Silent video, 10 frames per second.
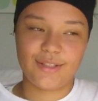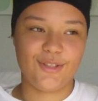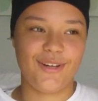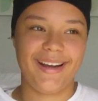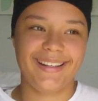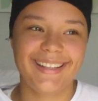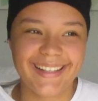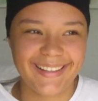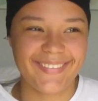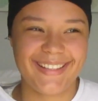straightened,
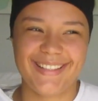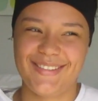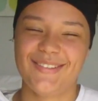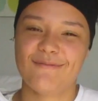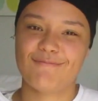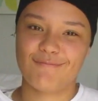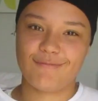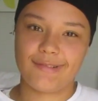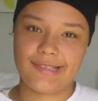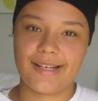which is
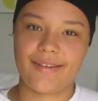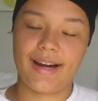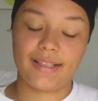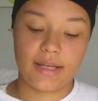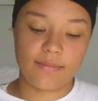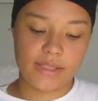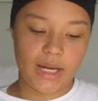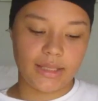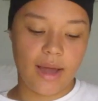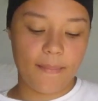really ironic that I'm
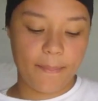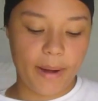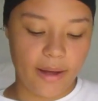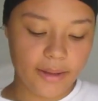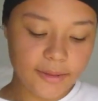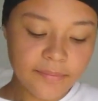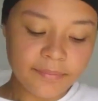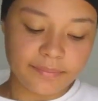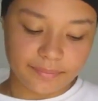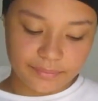saying that. But
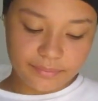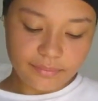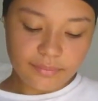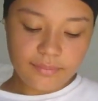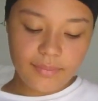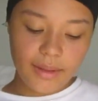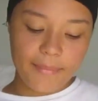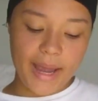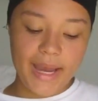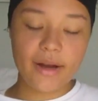
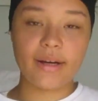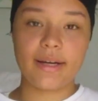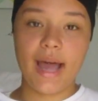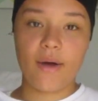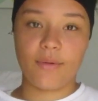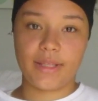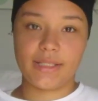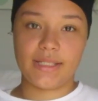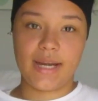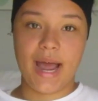my hair now with
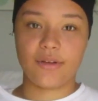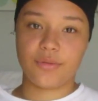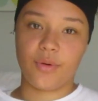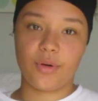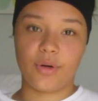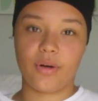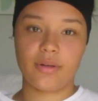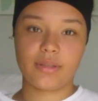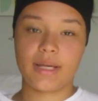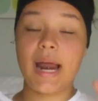its natural
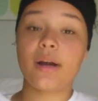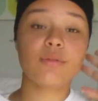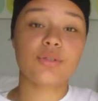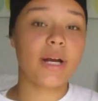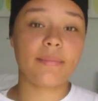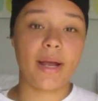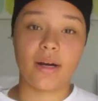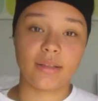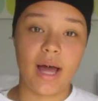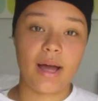curls, and I don't straighten my
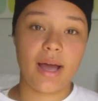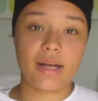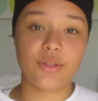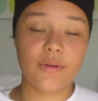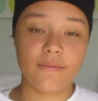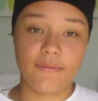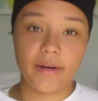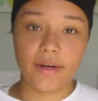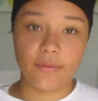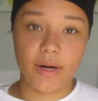hair a lot. I do it
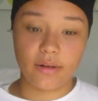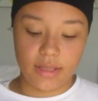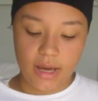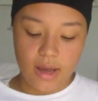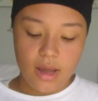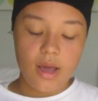very rarely.